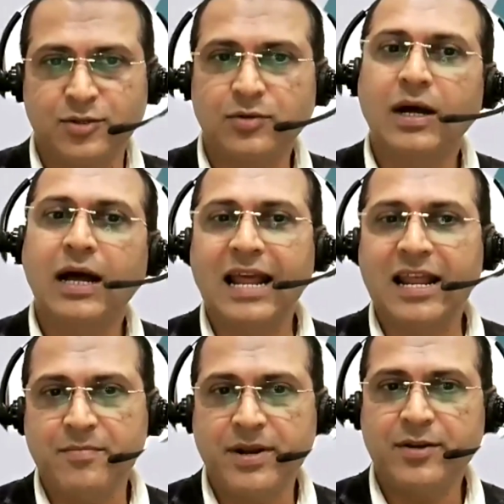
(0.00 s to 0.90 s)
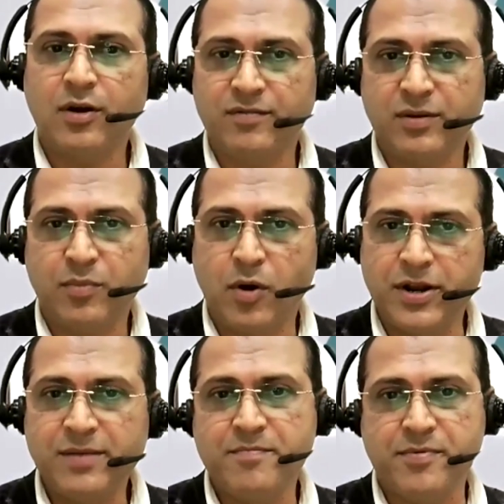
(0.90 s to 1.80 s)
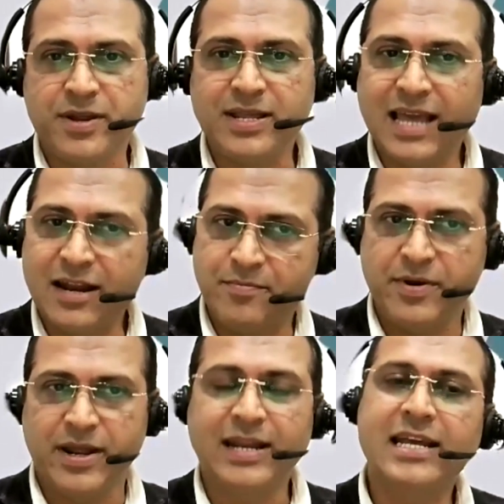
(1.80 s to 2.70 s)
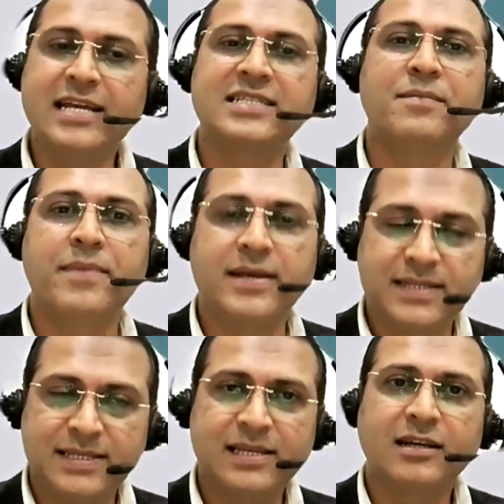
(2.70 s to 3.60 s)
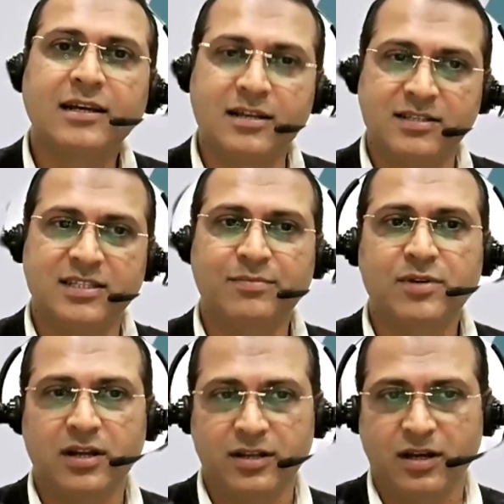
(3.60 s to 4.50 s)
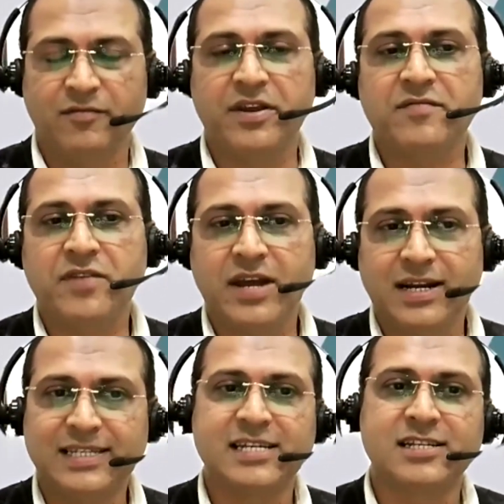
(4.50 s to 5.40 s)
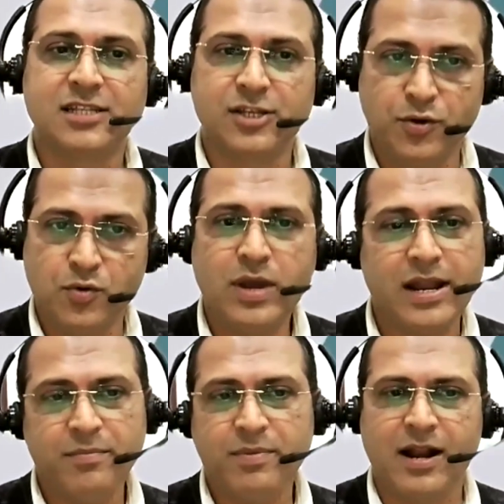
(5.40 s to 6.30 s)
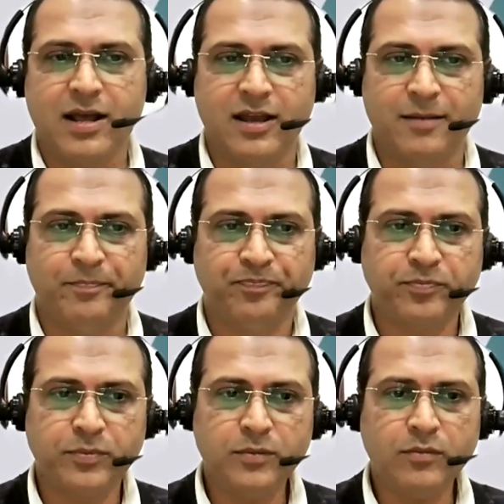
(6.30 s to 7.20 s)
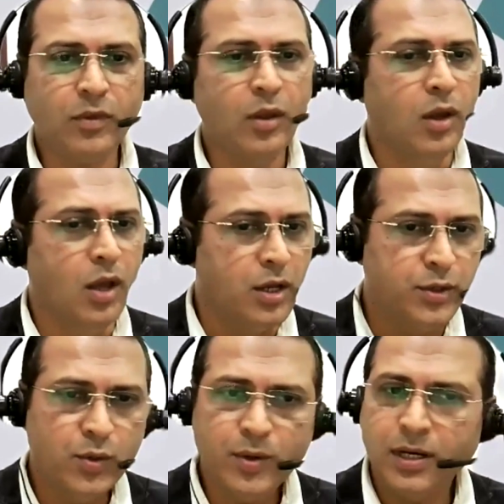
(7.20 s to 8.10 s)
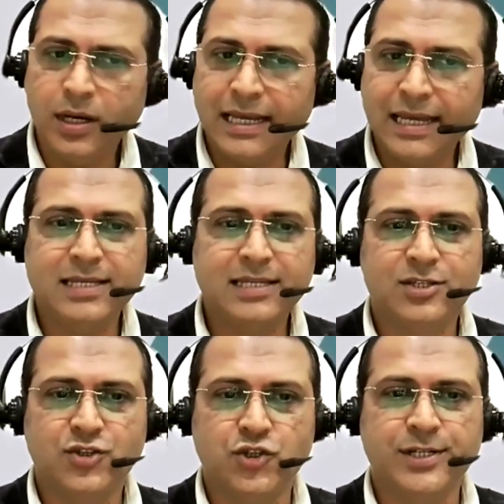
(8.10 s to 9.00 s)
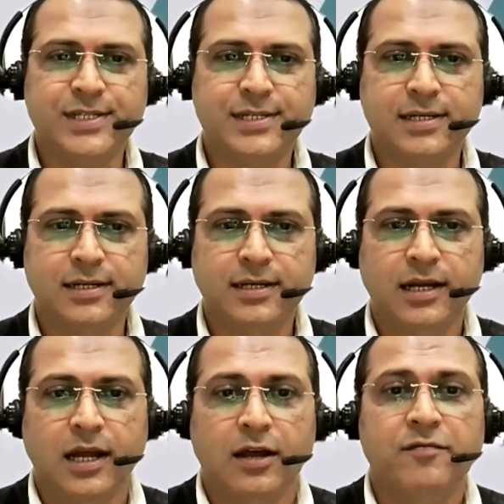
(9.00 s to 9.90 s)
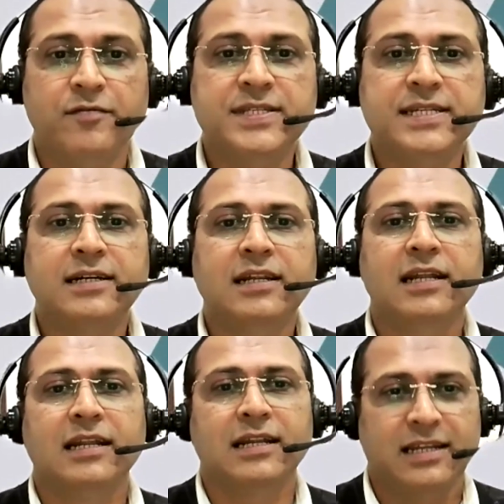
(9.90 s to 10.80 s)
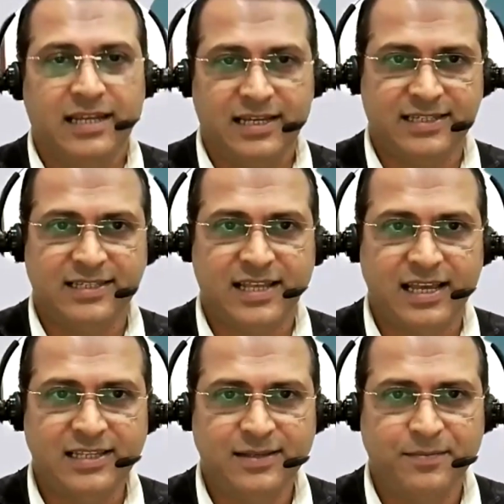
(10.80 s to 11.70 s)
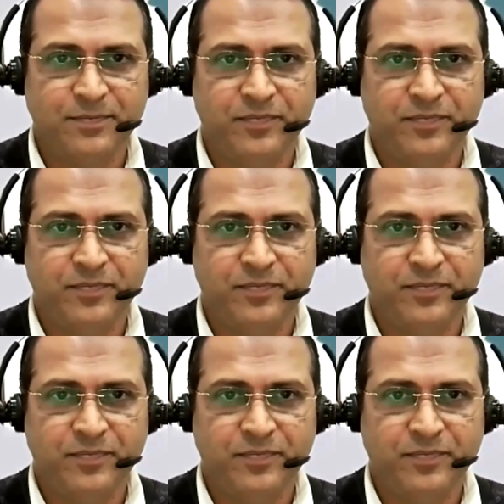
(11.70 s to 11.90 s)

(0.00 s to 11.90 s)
So alignment of the body, breathe and brain is the basic concept when we are saying the yoga and a pranayam. Yoga is just a physical exercise.